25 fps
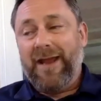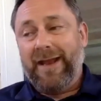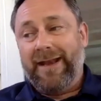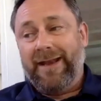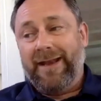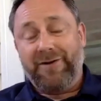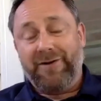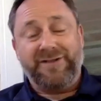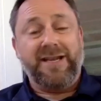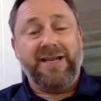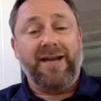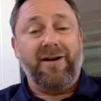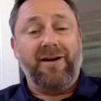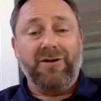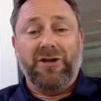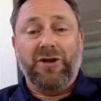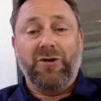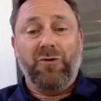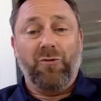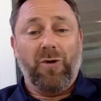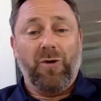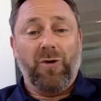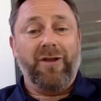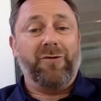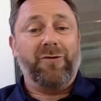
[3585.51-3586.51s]
And he'll tell
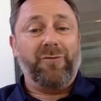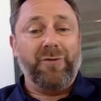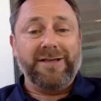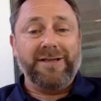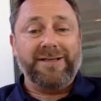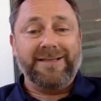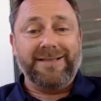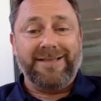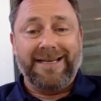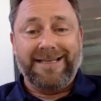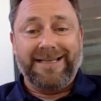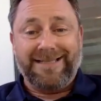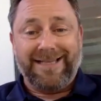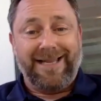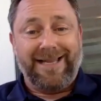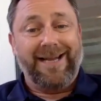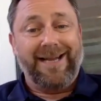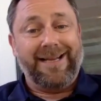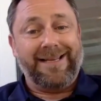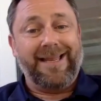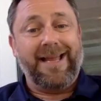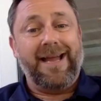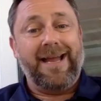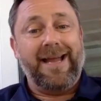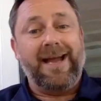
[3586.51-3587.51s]
you one of the reasons he's
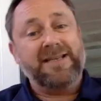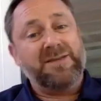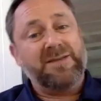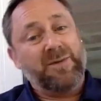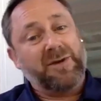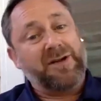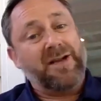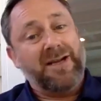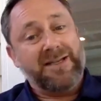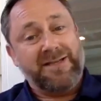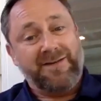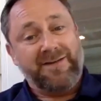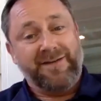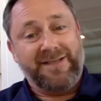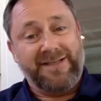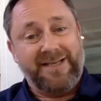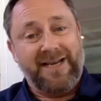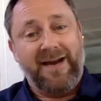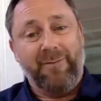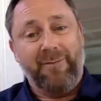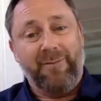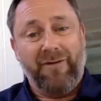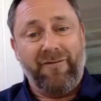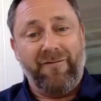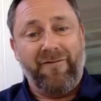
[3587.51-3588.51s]
like that is because of his
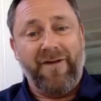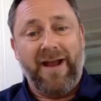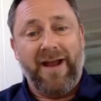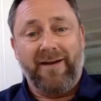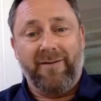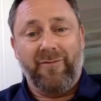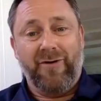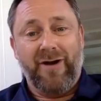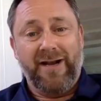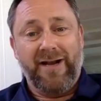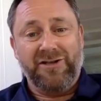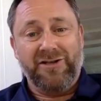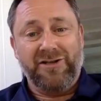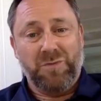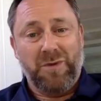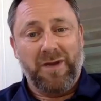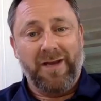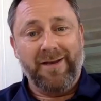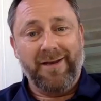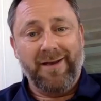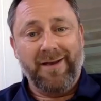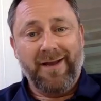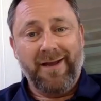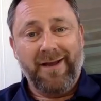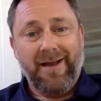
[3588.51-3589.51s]
time with Phantom
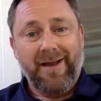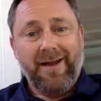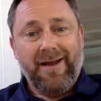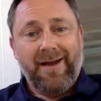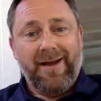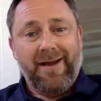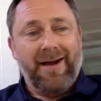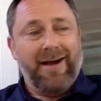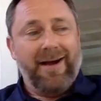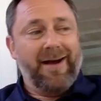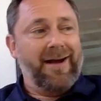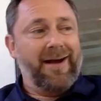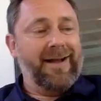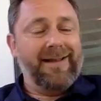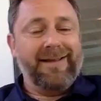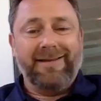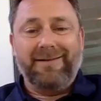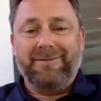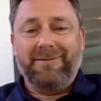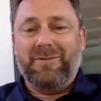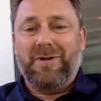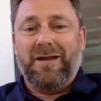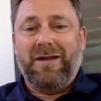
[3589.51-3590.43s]
Regiment uh,